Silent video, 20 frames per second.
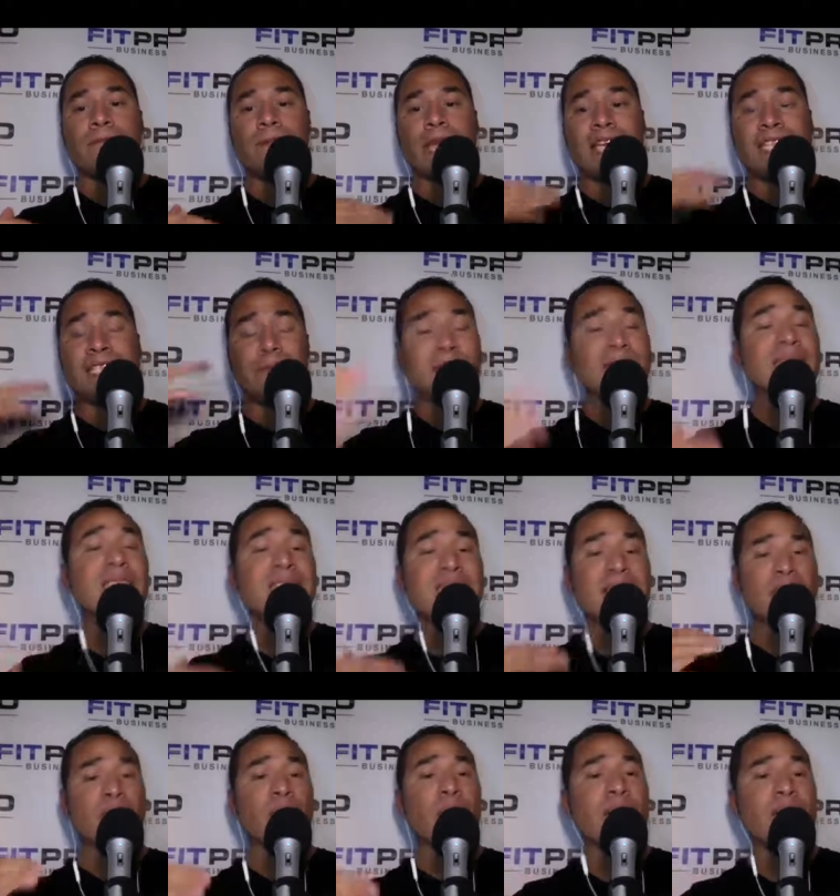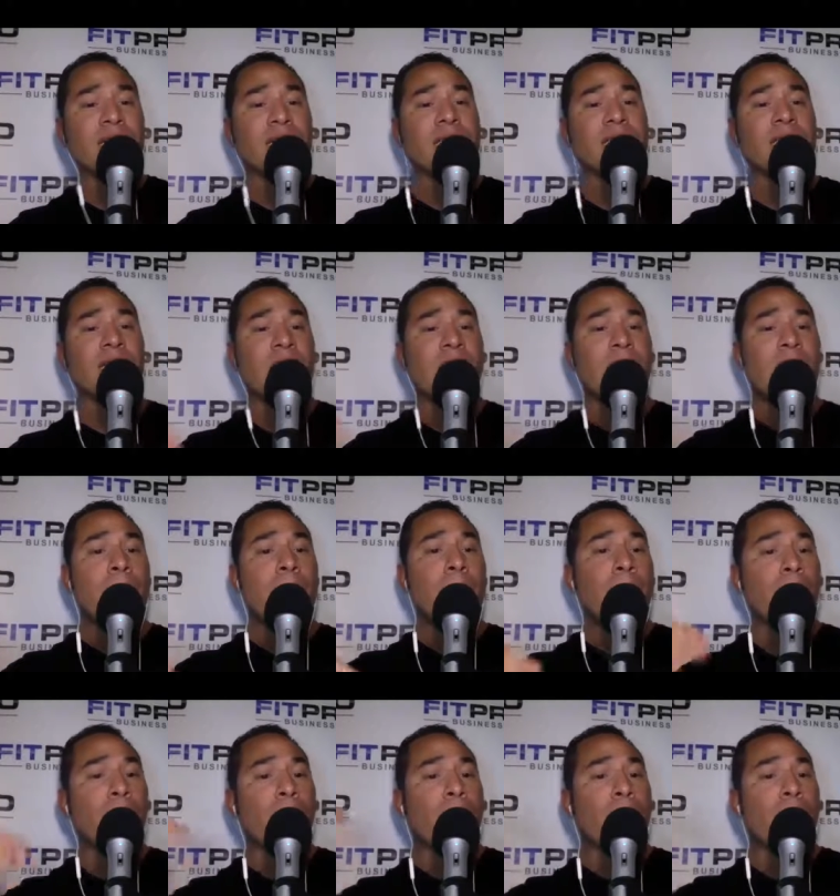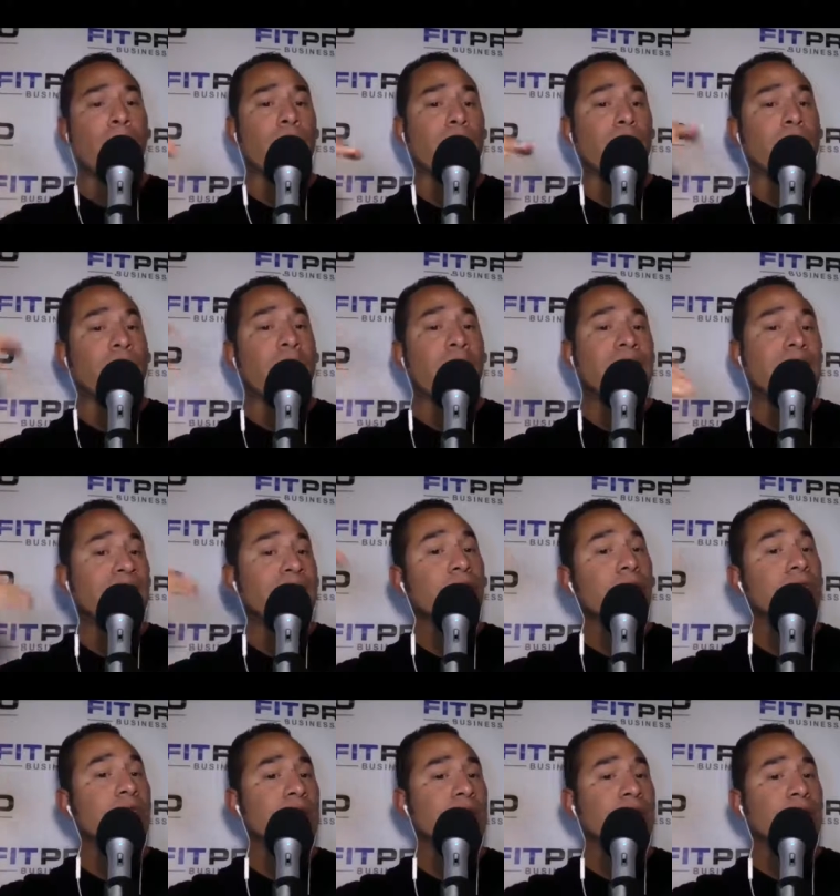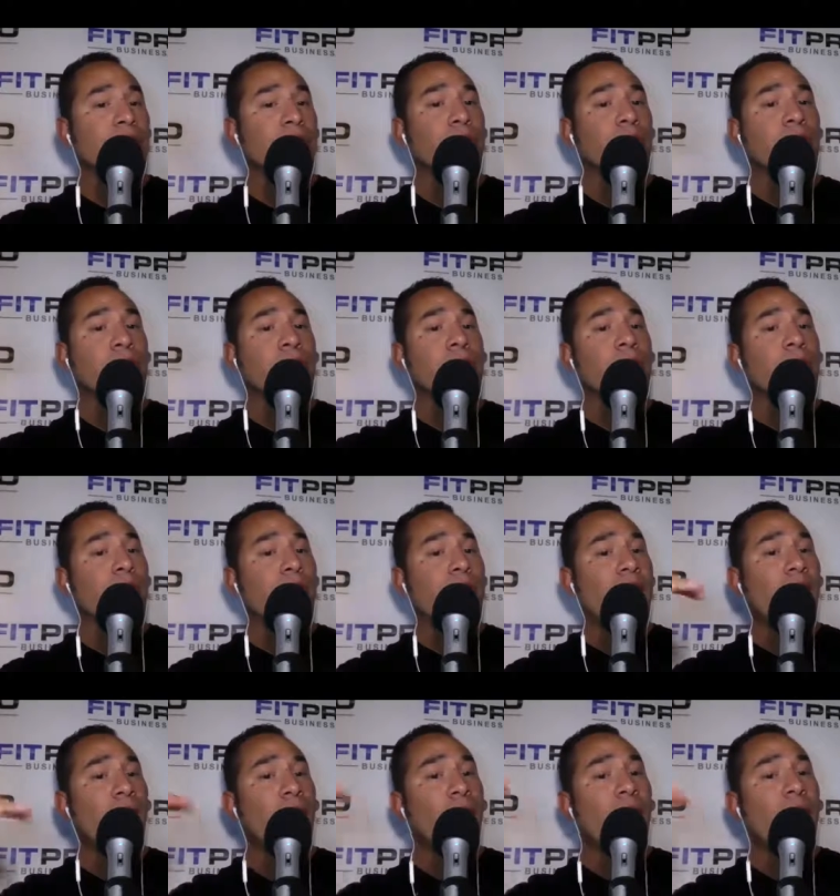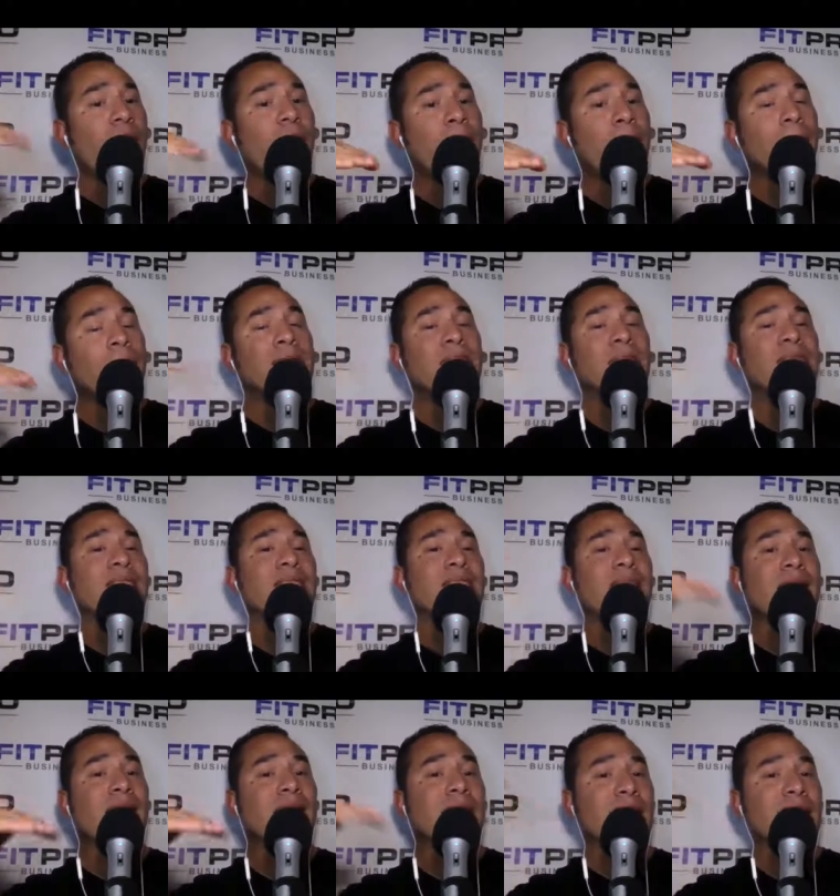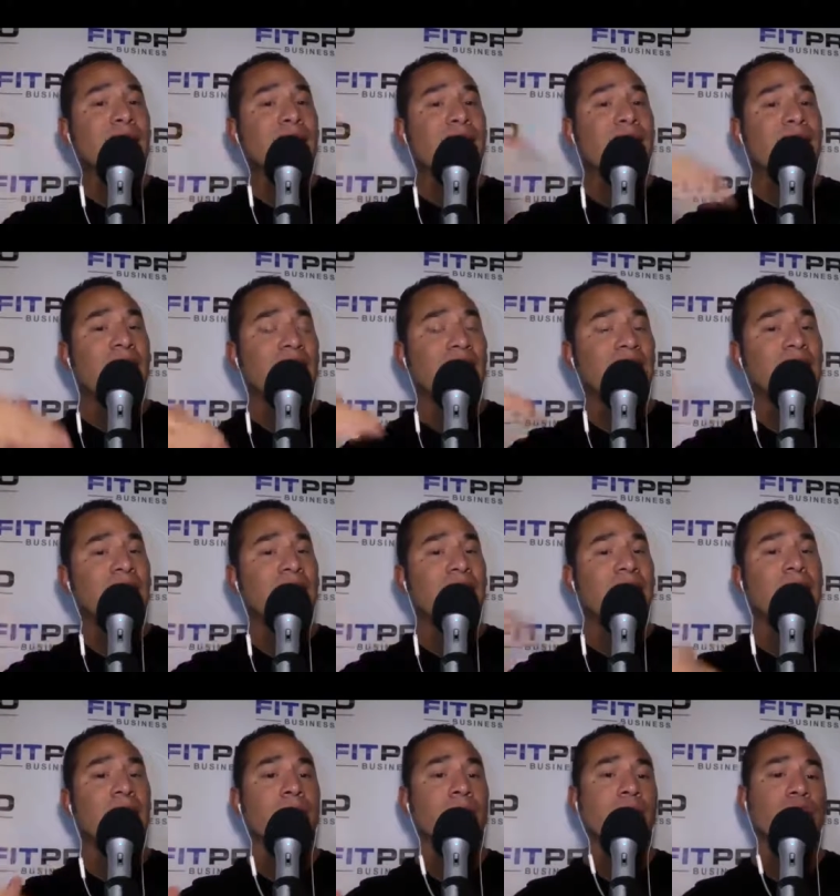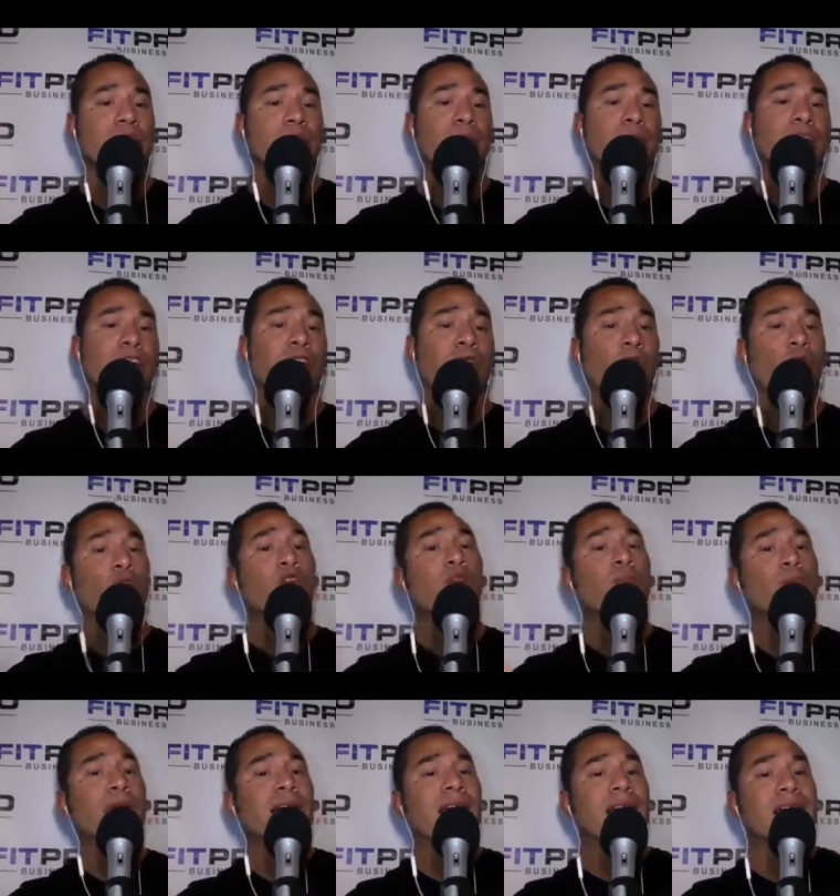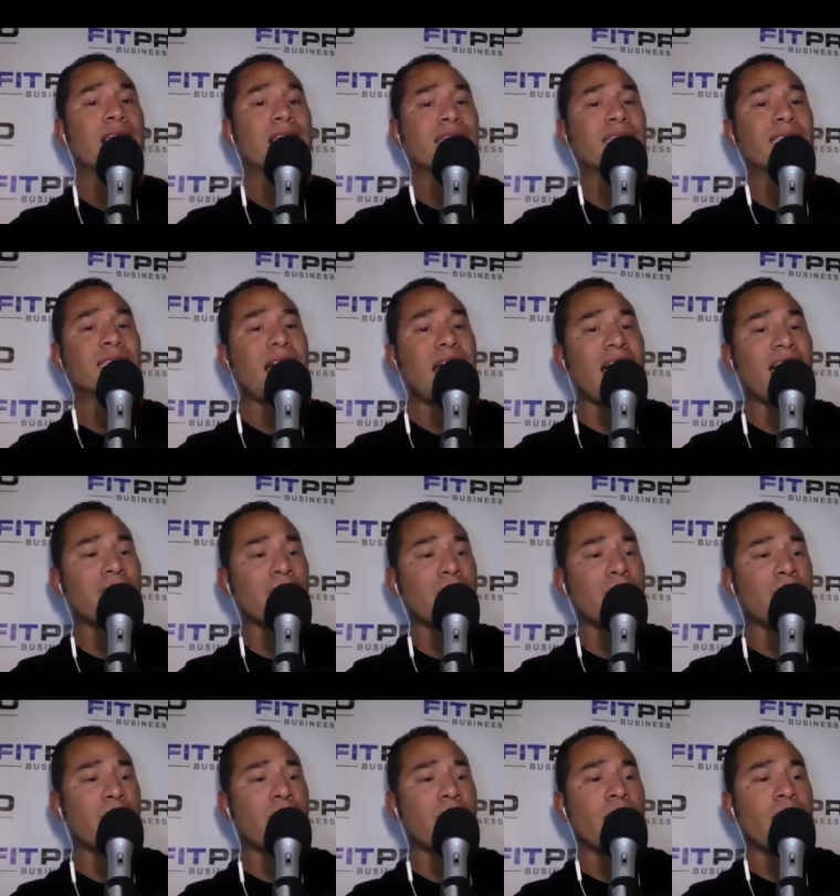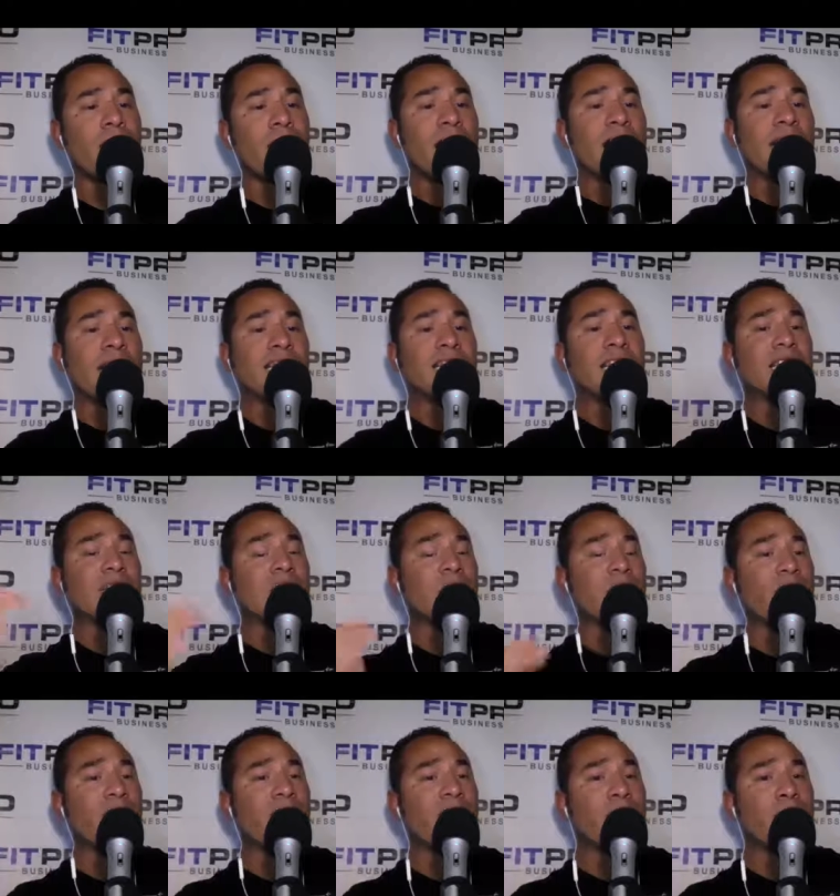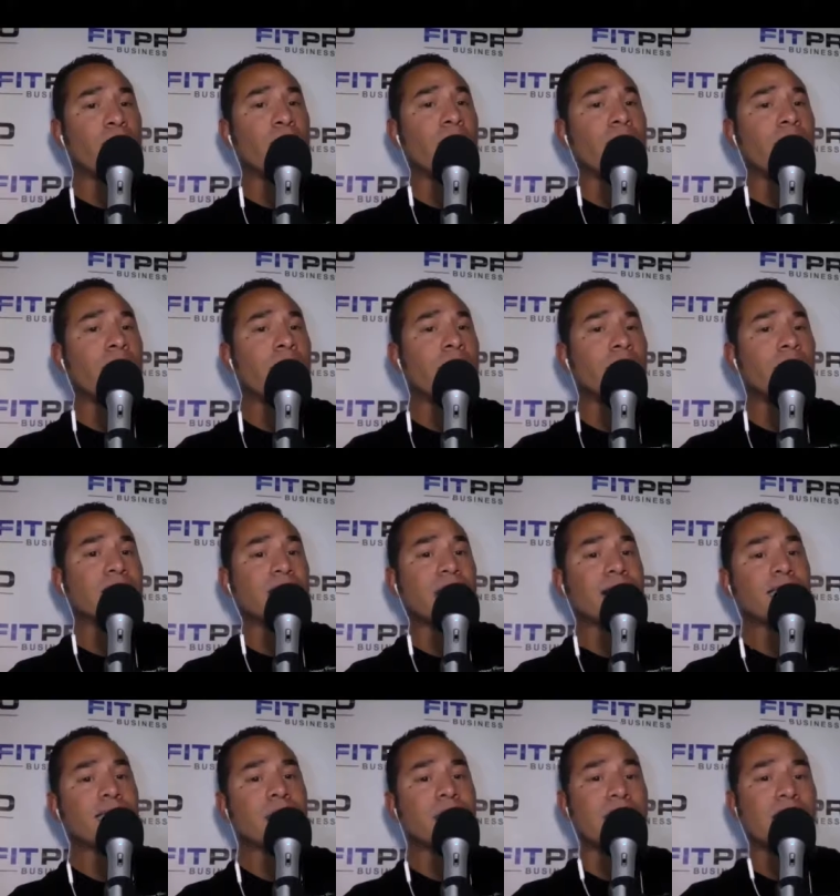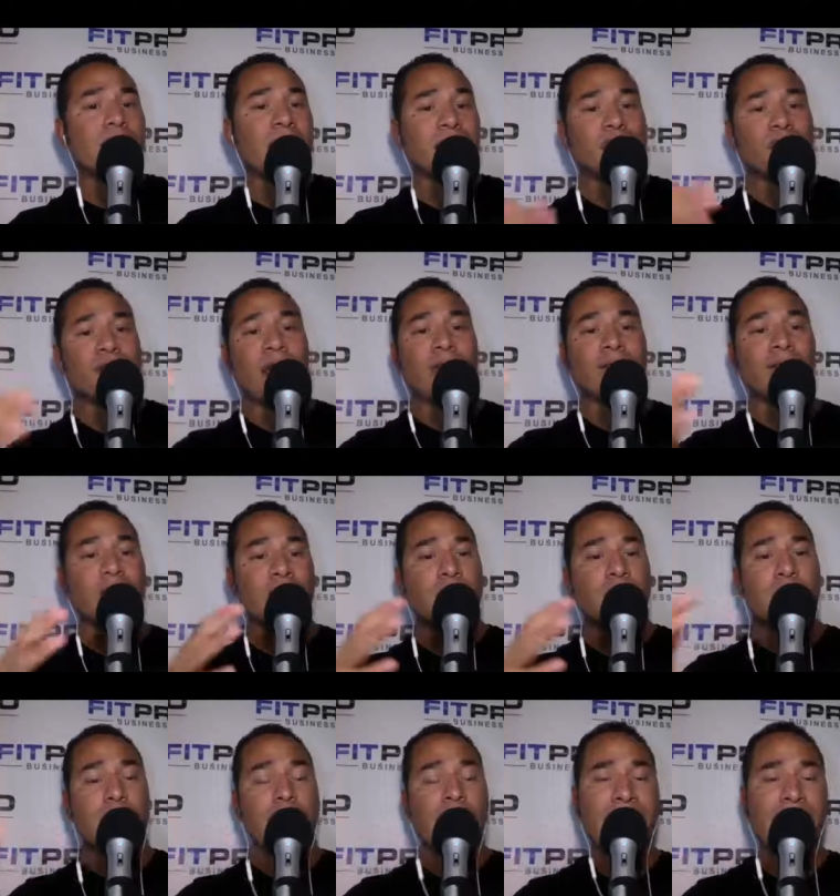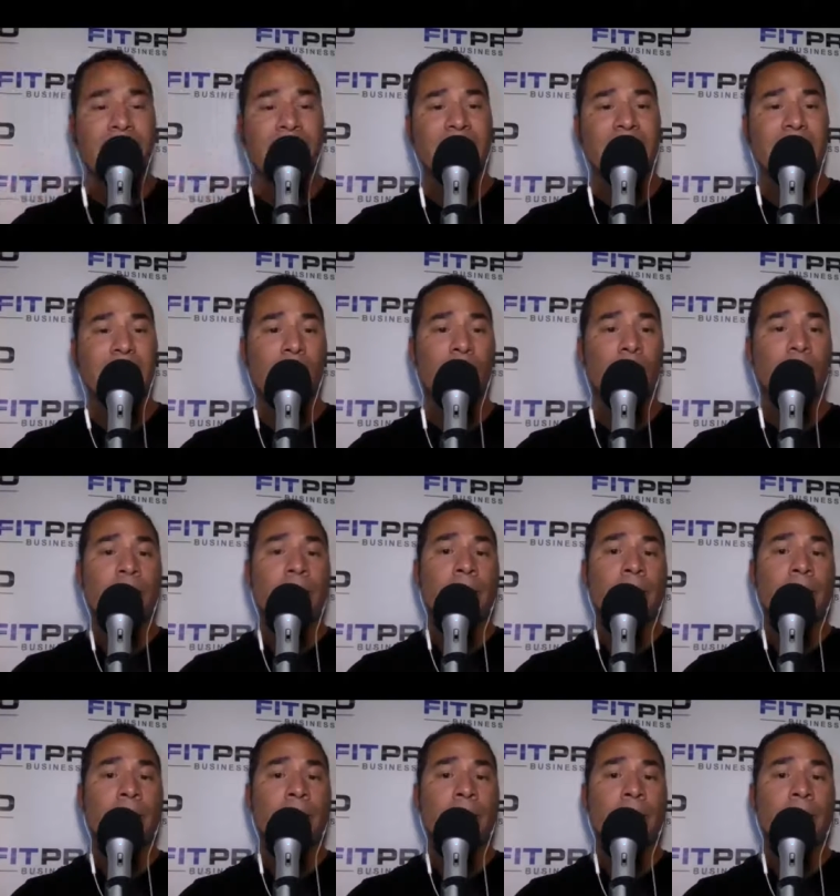expenses increase but our clientele doesn't increase and what happens is that the less income that you're bringing or you bring in a staff member that takes away from your income because that's somebody that you have to start paying now